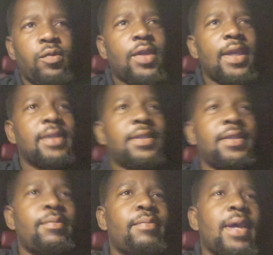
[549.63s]
You can't
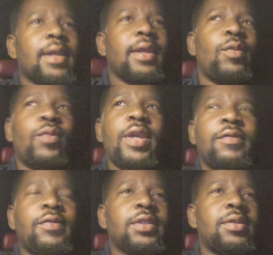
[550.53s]
sit back and
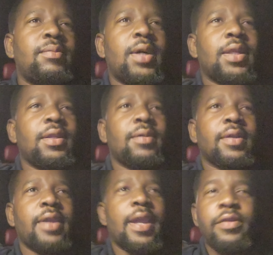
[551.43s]
wait for somebody to
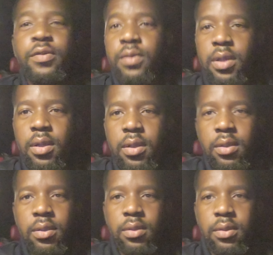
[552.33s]
carry you along.